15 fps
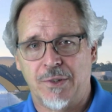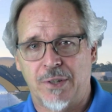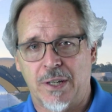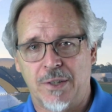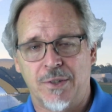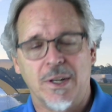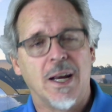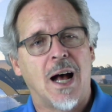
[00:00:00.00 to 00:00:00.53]

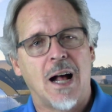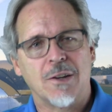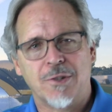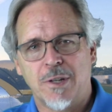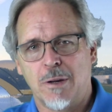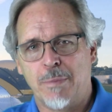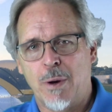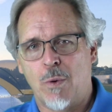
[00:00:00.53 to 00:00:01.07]
is I'll
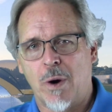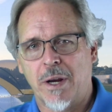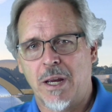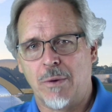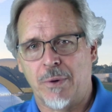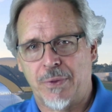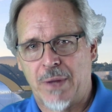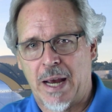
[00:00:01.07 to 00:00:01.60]
still be working
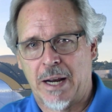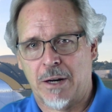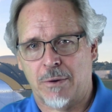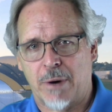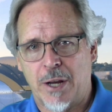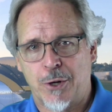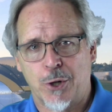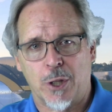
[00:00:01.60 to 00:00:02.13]
with Dan and
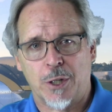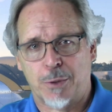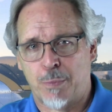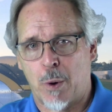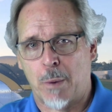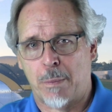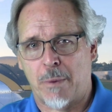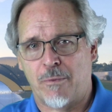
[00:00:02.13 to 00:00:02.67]
Rachel at
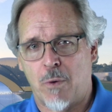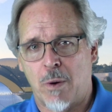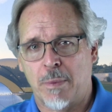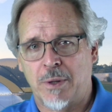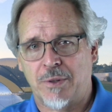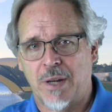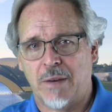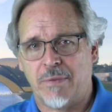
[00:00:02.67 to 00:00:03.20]
Sport
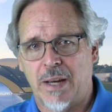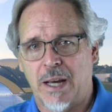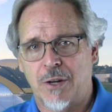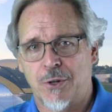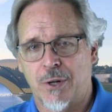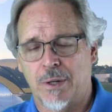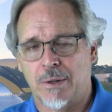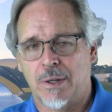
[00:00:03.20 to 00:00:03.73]
Performance
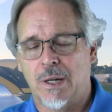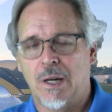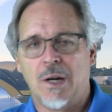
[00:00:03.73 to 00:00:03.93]
Aviation.